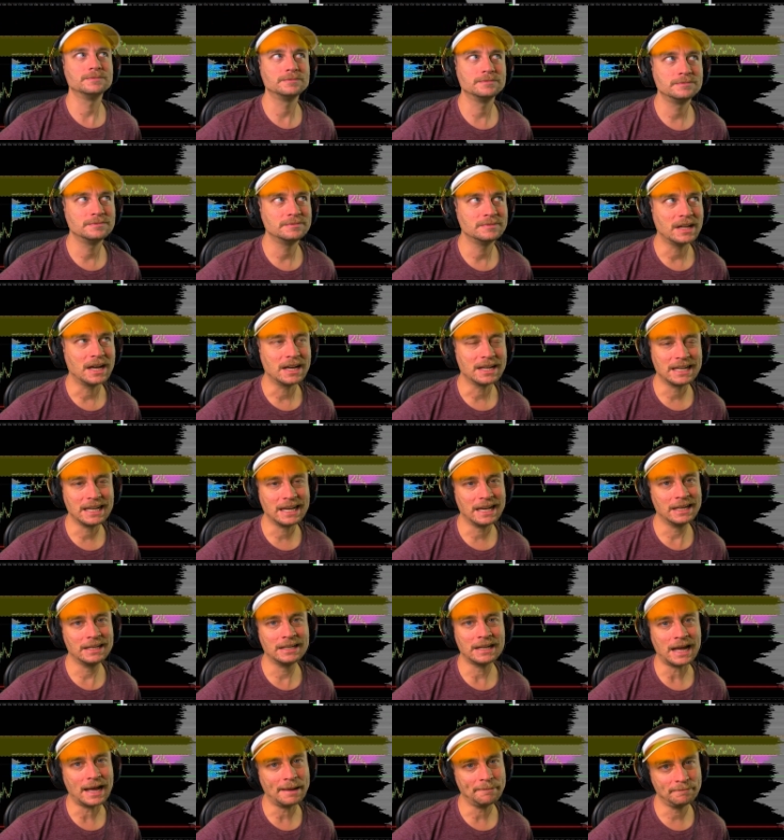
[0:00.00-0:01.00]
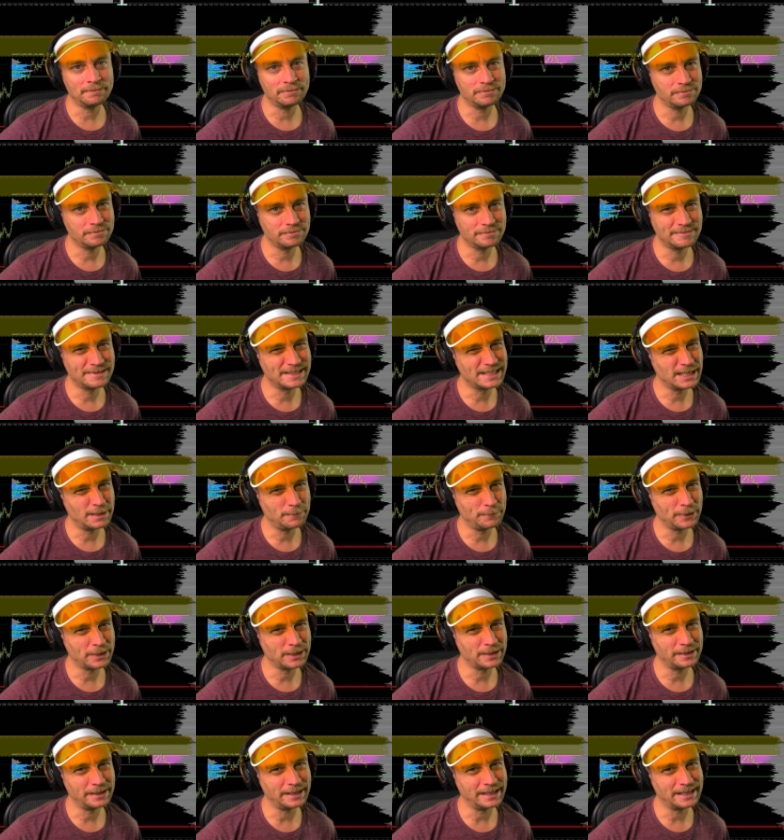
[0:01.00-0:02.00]
again, I'm
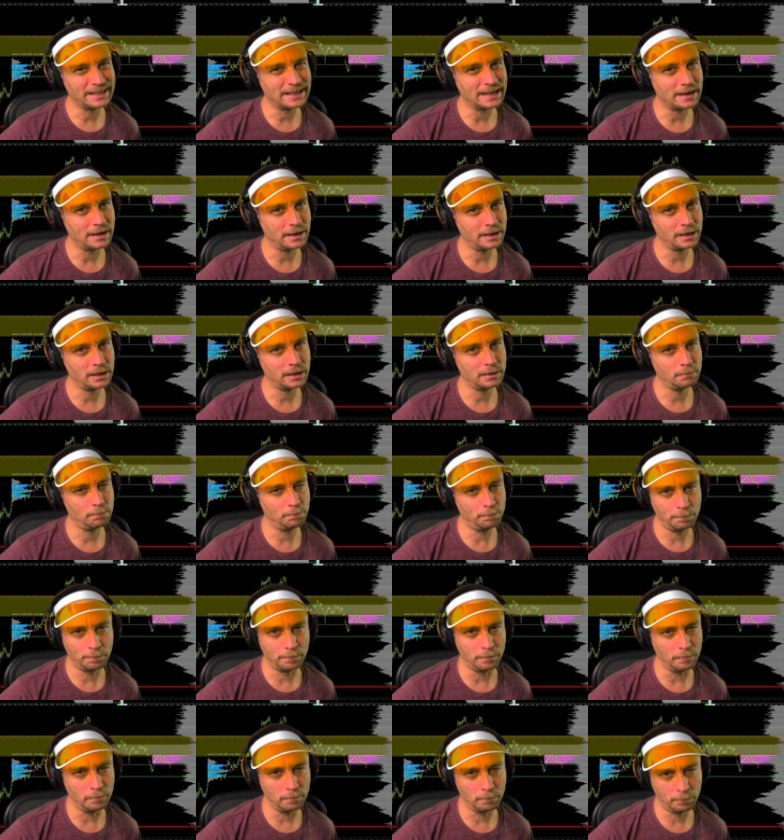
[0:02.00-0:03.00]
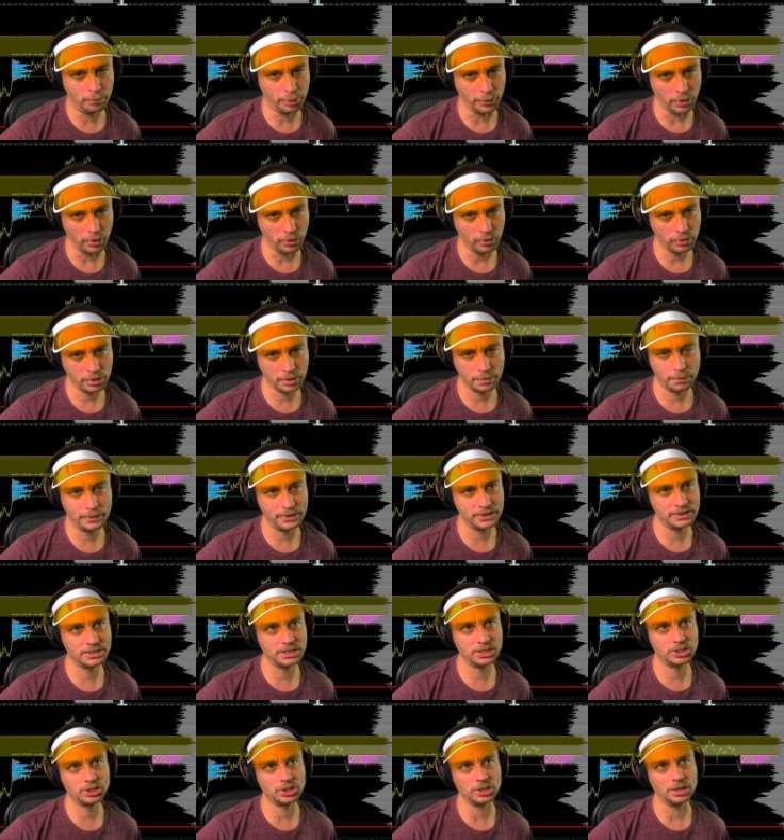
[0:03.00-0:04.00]
typically cutting bulk
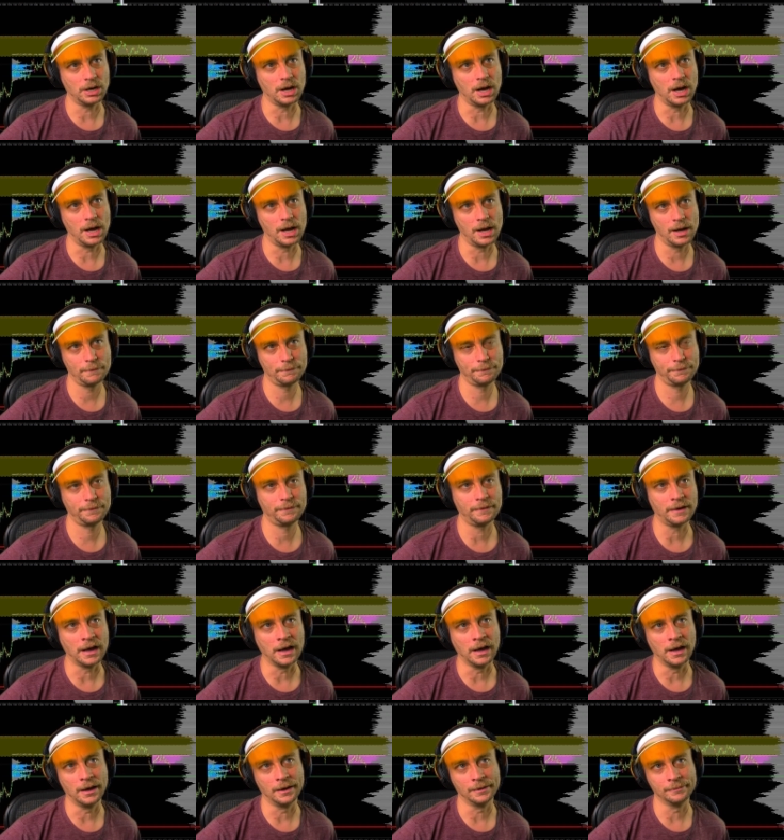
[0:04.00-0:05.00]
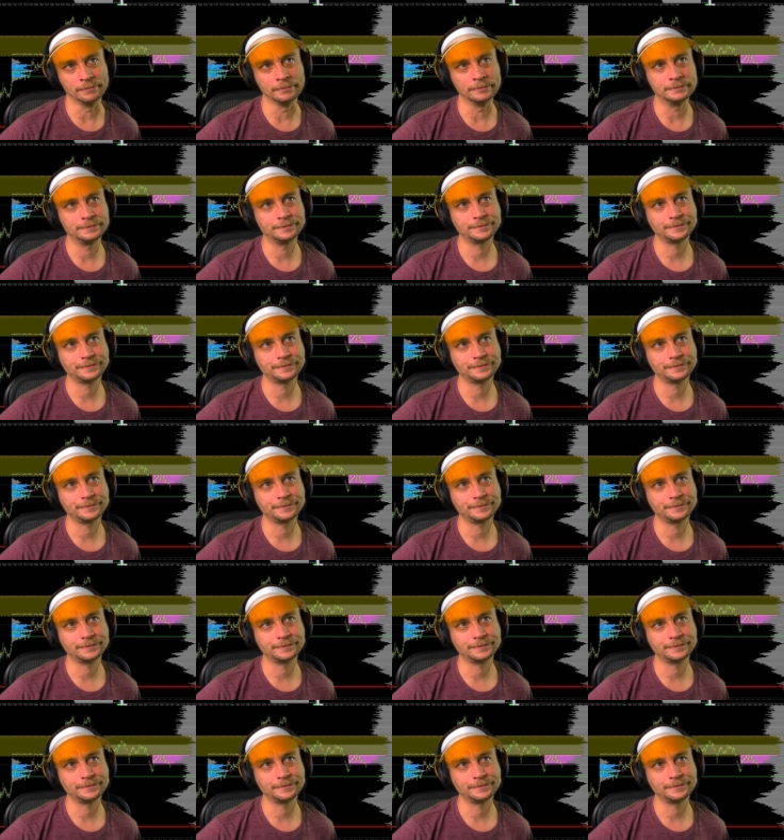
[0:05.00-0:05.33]
position off um,